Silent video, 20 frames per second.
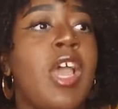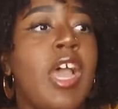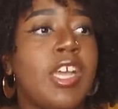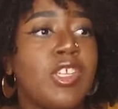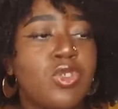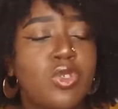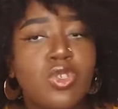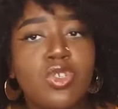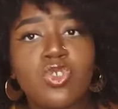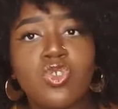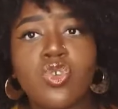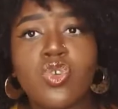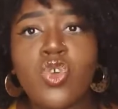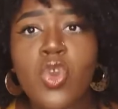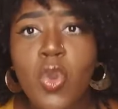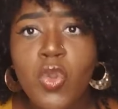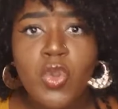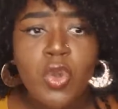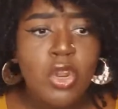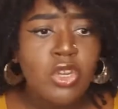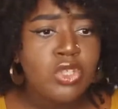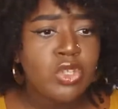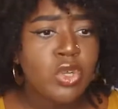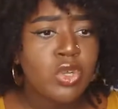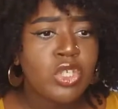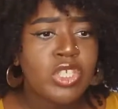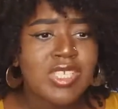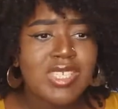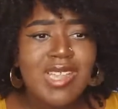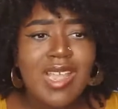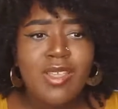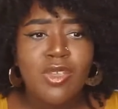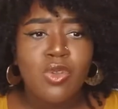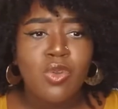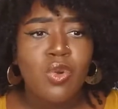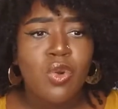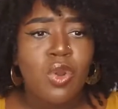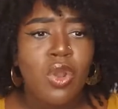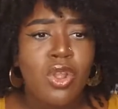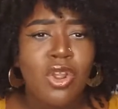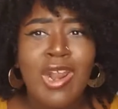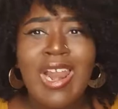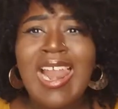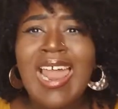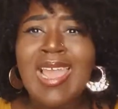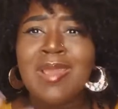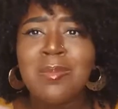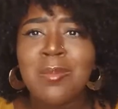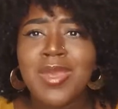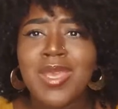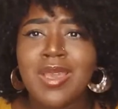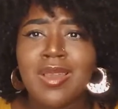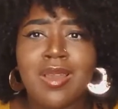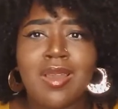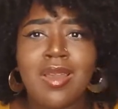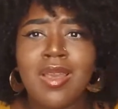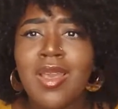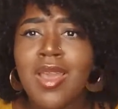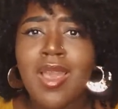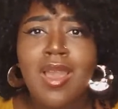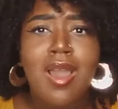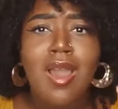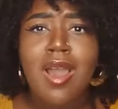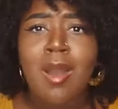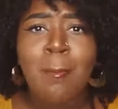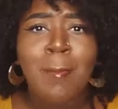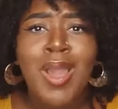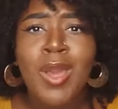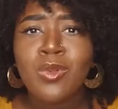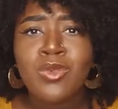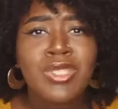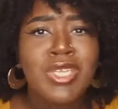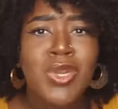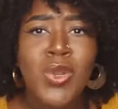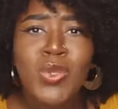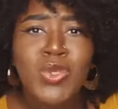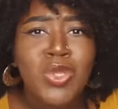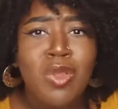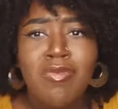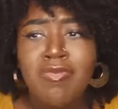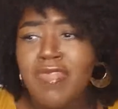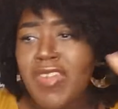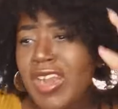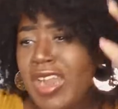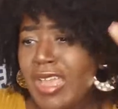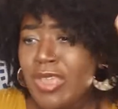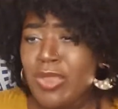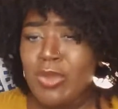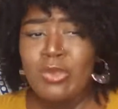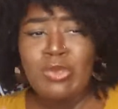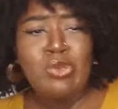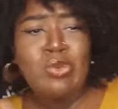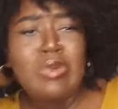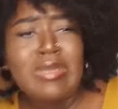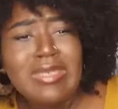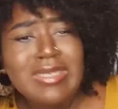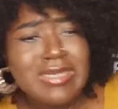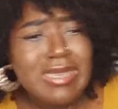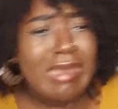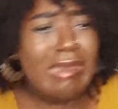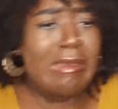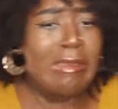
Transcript: As soon as you go, it's like you're climbing a mountain or something, like you're doing this.